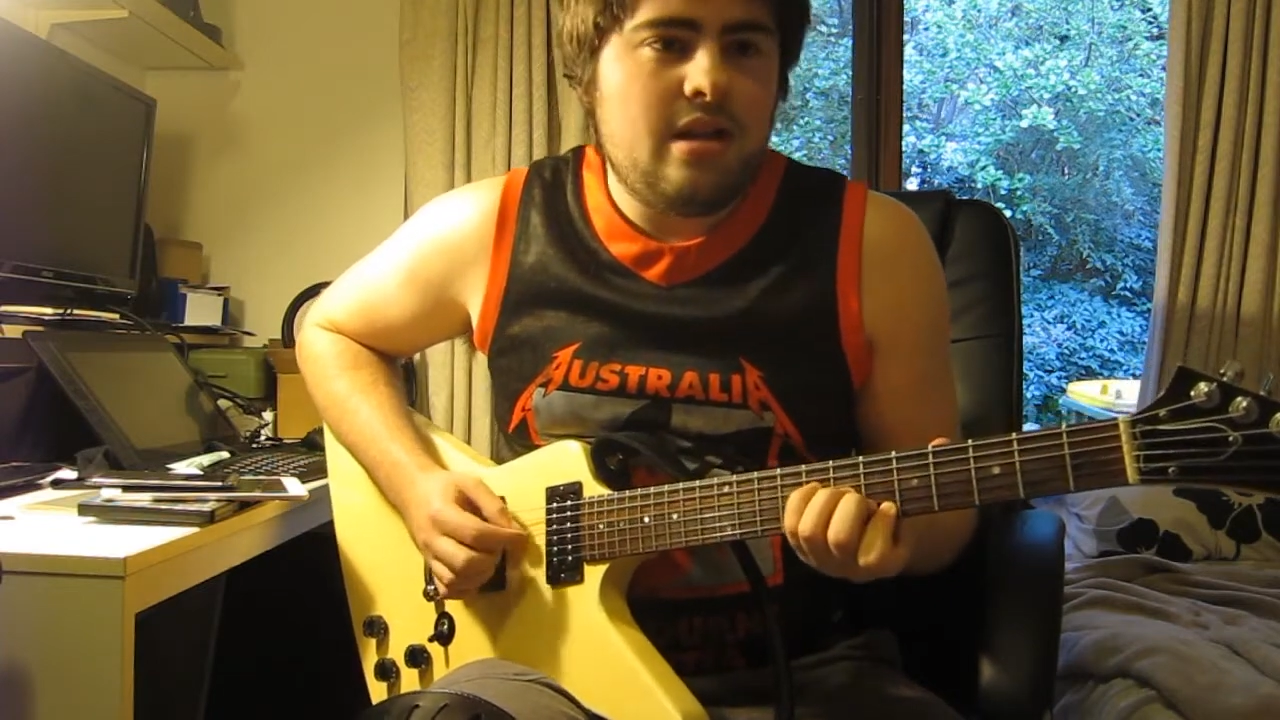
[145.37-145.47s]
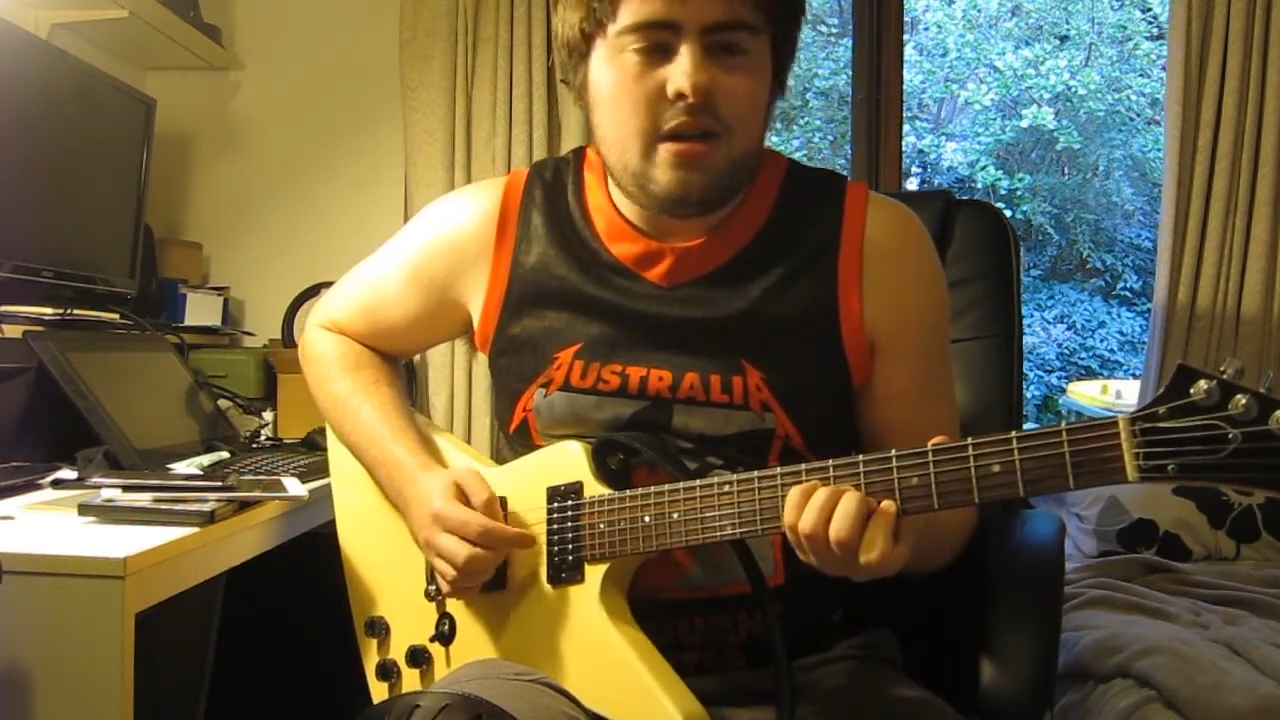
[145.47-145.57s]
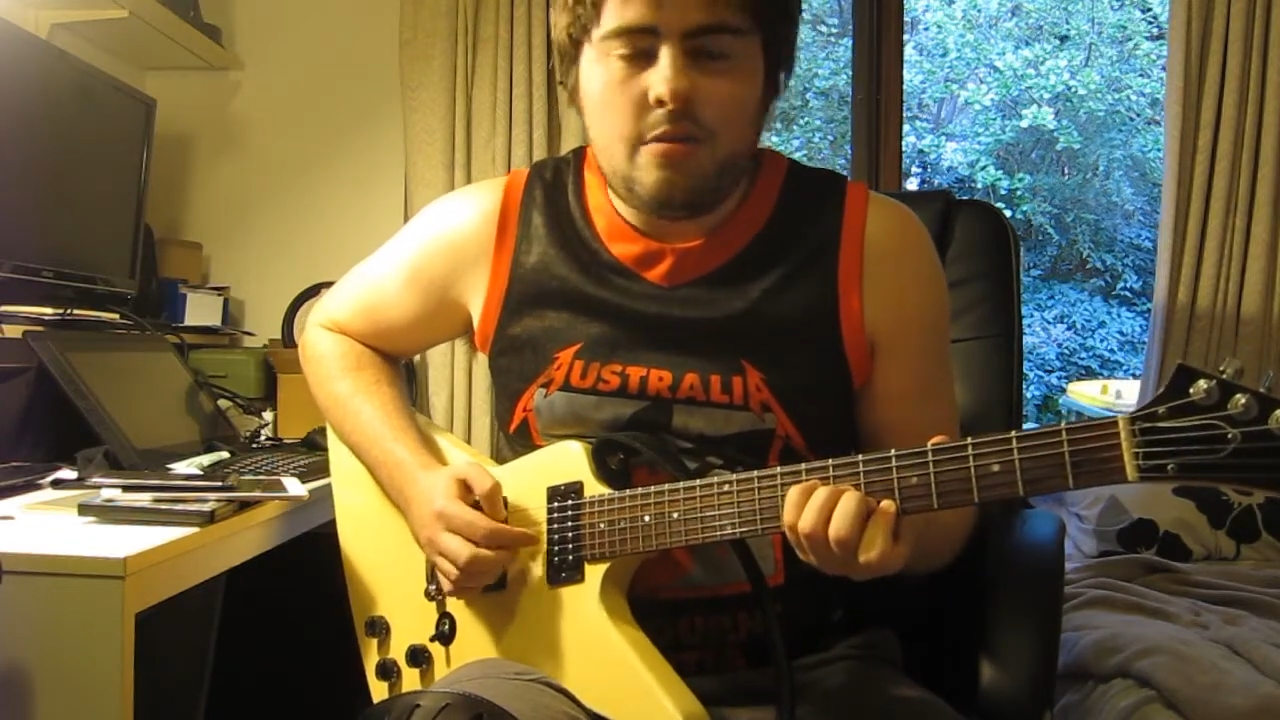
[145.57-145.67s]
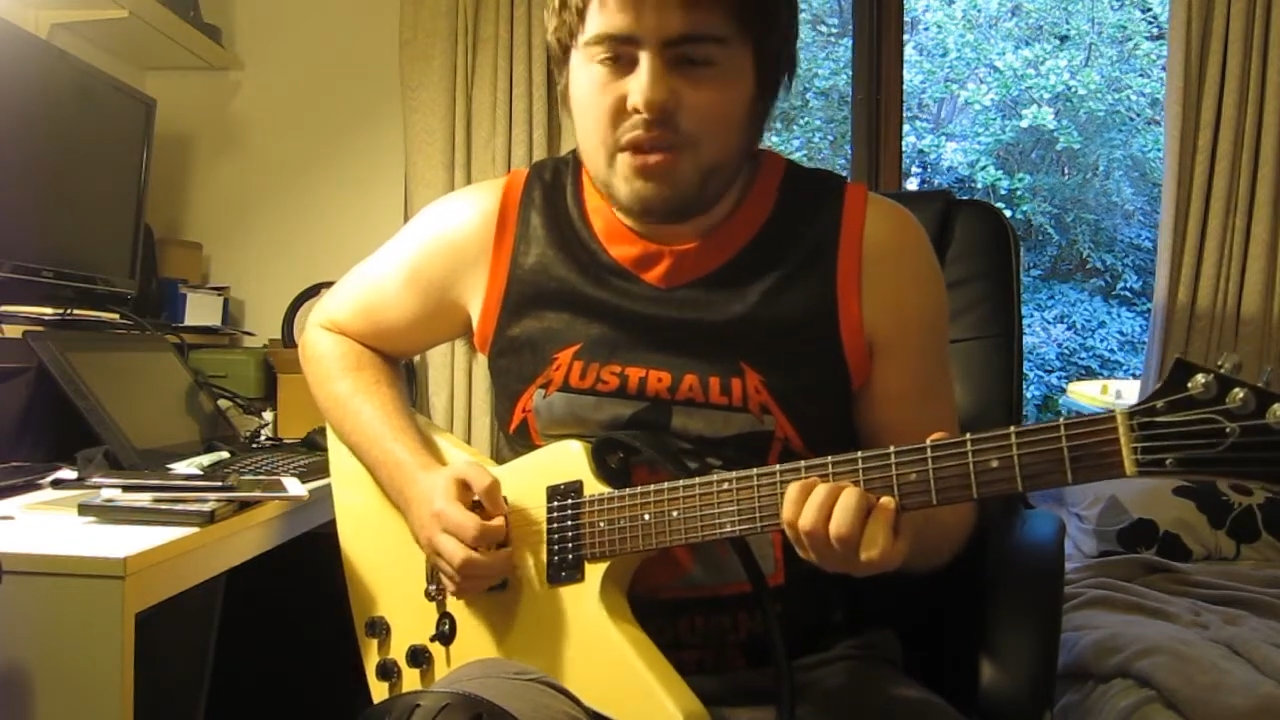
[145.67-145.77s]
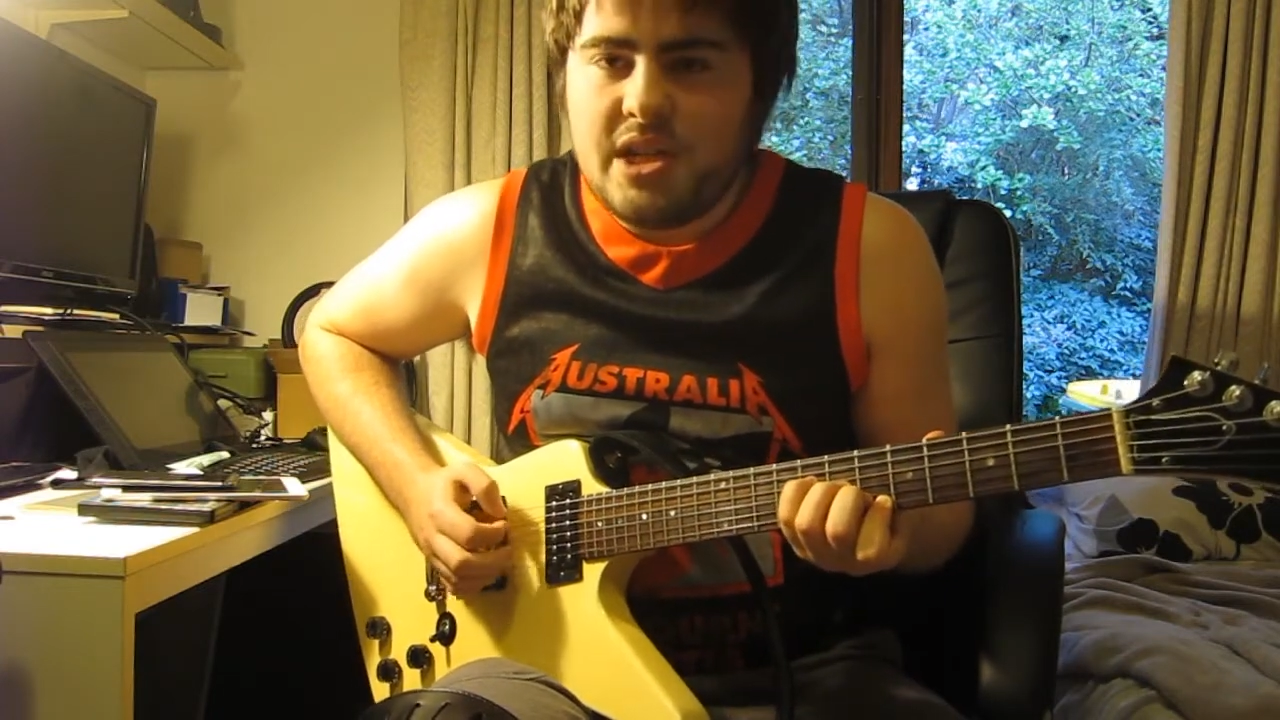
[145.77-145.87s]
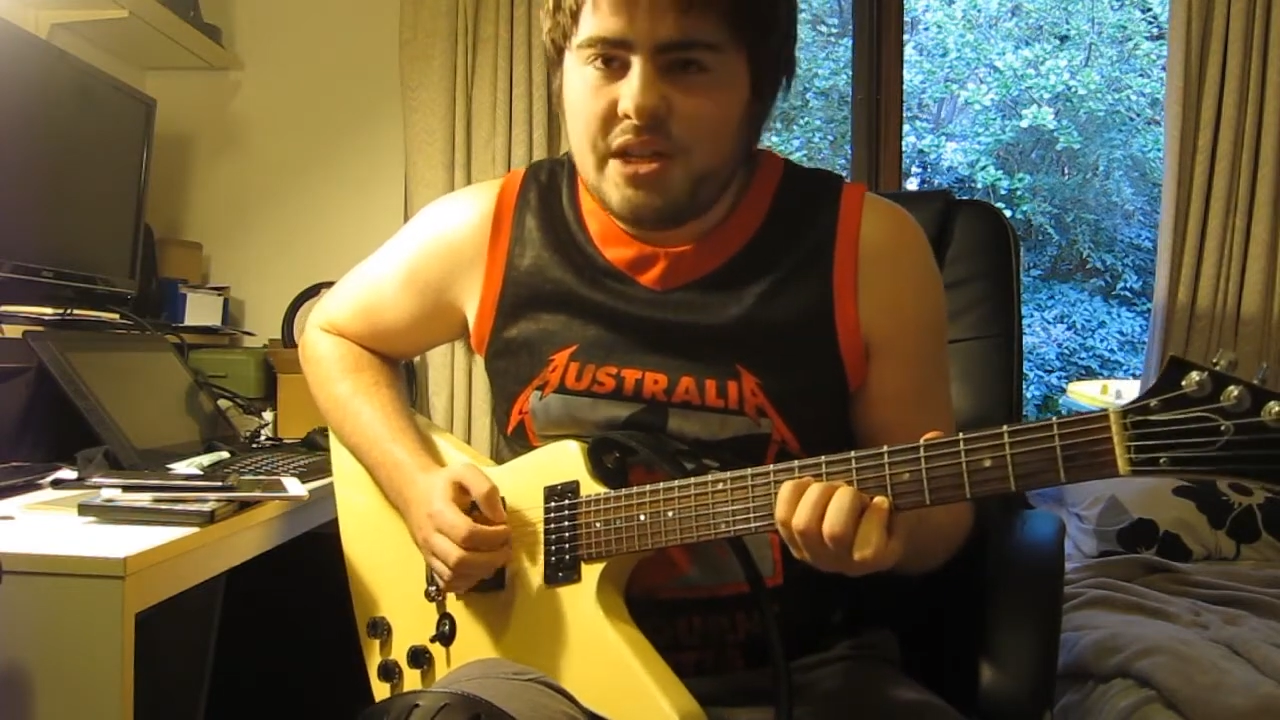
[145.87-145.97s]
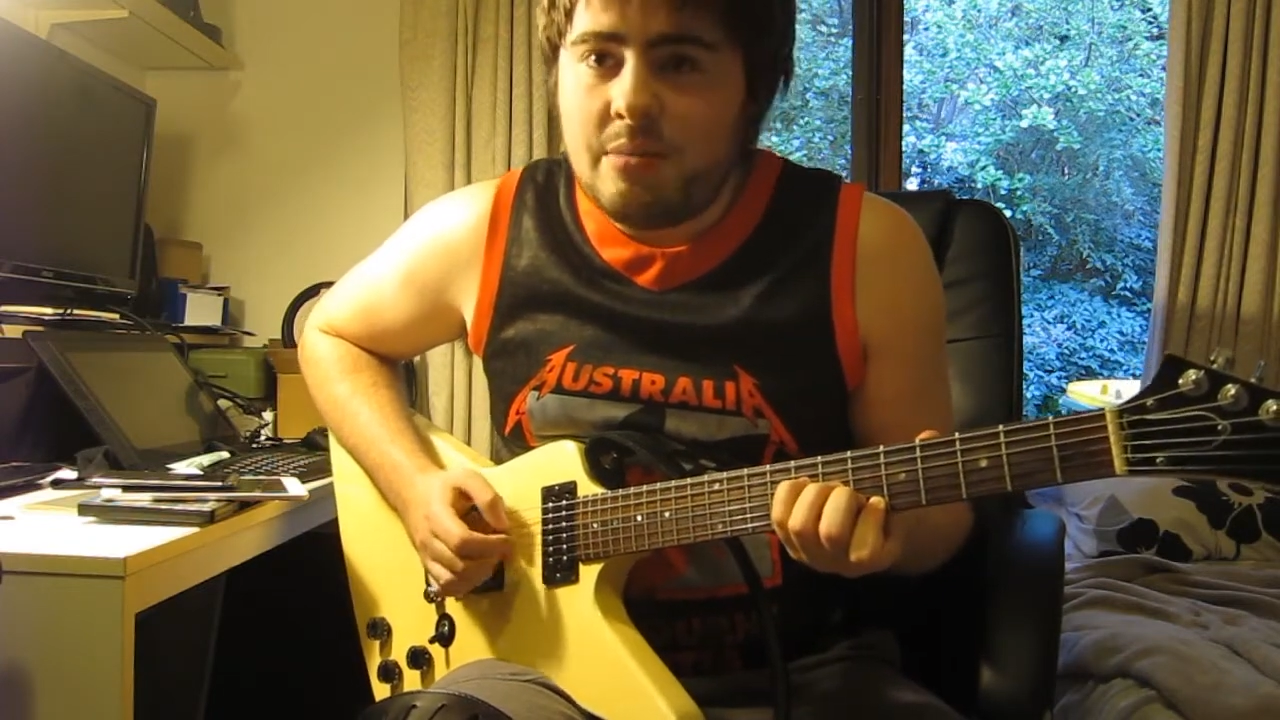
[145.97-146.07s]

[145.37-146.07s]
I don't pretend